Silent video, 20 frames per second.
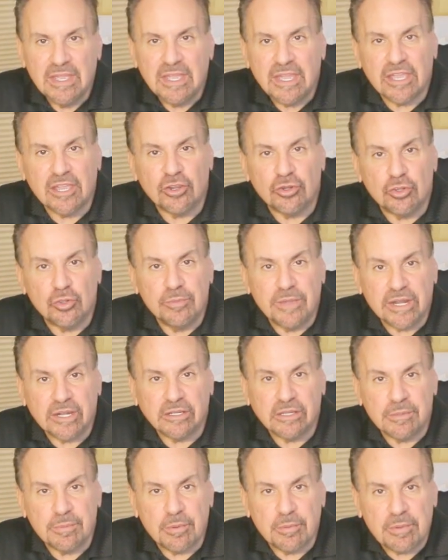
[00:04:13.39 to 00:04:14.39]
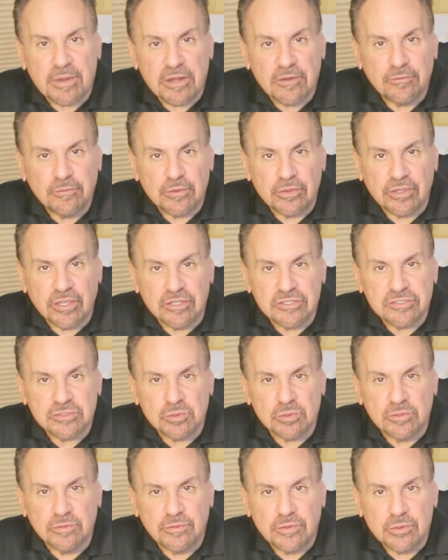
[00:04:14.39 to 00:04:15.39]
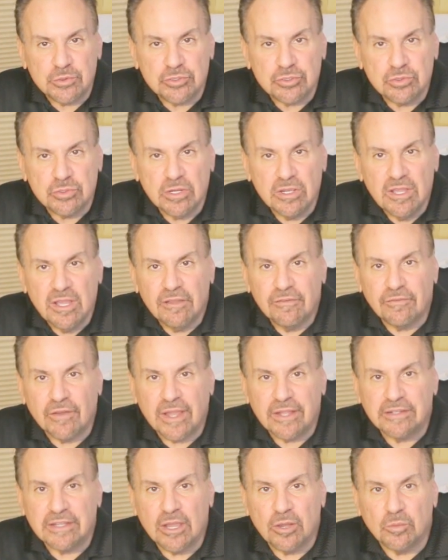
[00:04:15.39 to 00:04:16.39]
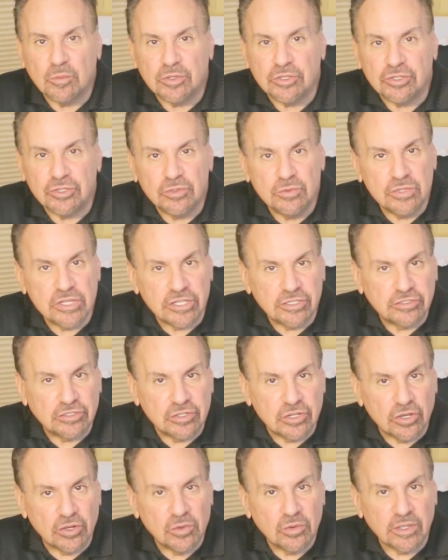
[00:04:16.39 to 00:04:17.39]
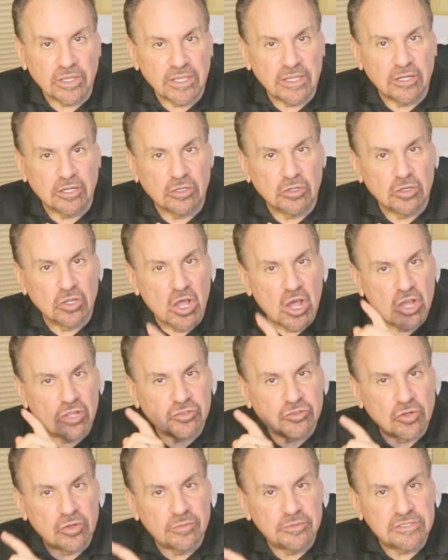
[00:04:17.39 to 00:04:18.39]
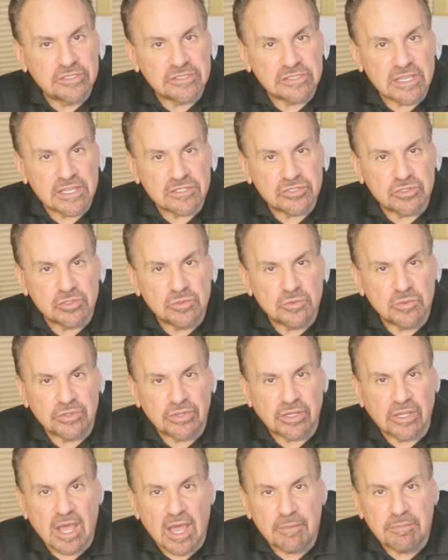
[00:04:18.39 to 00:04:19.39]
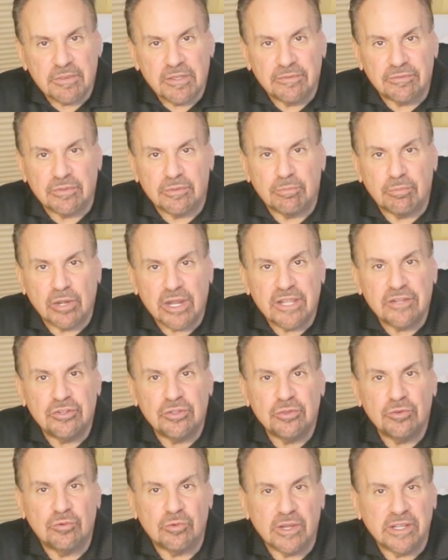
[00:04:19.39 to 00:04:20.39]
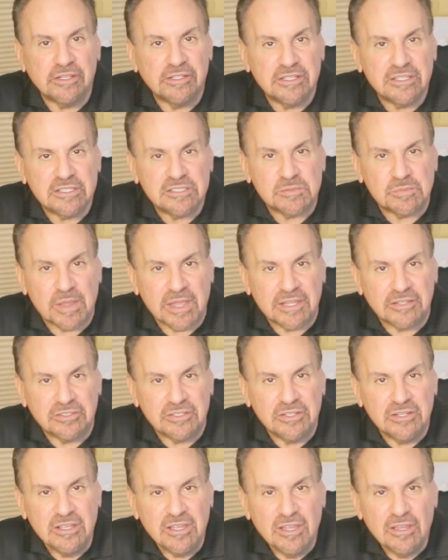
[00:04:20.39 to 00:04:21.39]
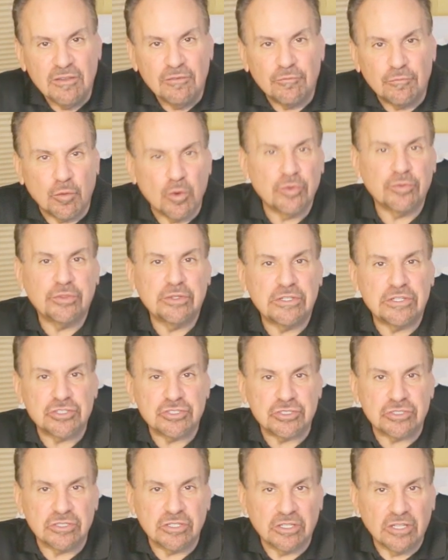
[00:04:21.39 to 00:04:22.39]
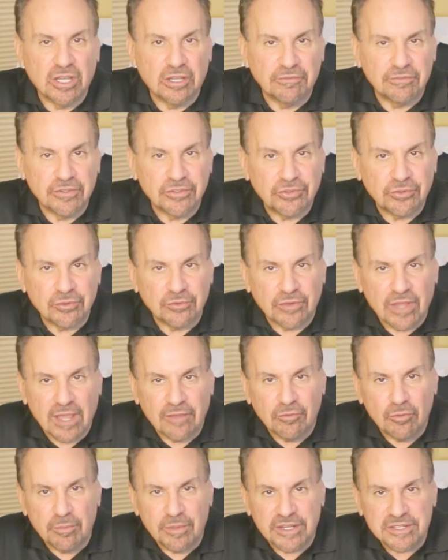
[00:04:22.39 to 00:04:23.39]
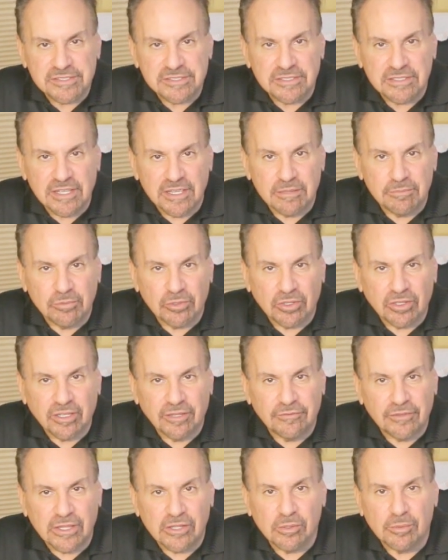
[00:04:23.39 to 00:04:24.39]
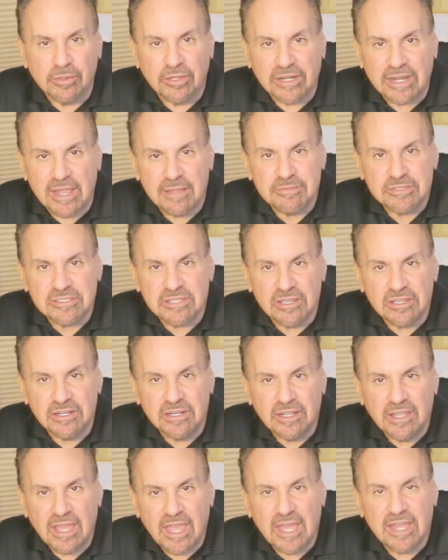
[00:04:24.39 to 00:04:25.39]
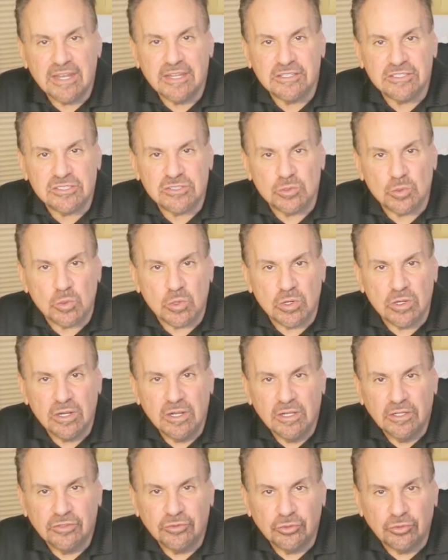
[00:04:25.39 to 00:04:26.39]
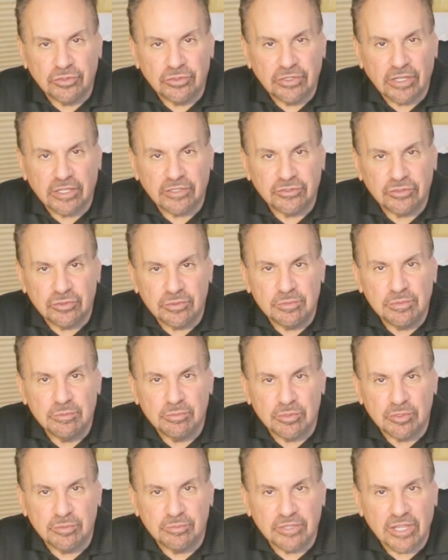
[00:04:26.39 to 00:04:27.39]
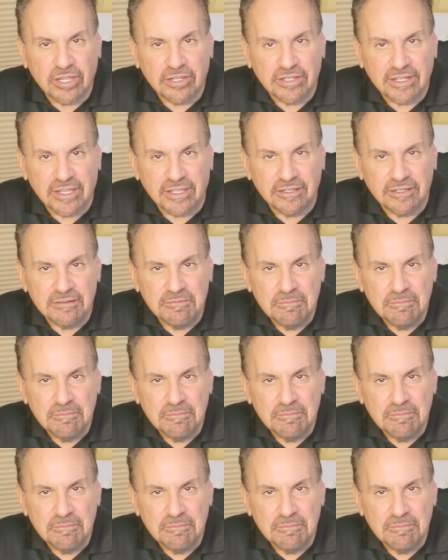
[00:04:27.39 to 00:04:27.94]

Hey, are you medically prepared for the uncertain future? Find out what you need to know in a long-term disaster with a copy of the brand new, greatly expanded fourth edition of the Survival Medicine Handbook, available at Amazon and at store.doomandbloom.net.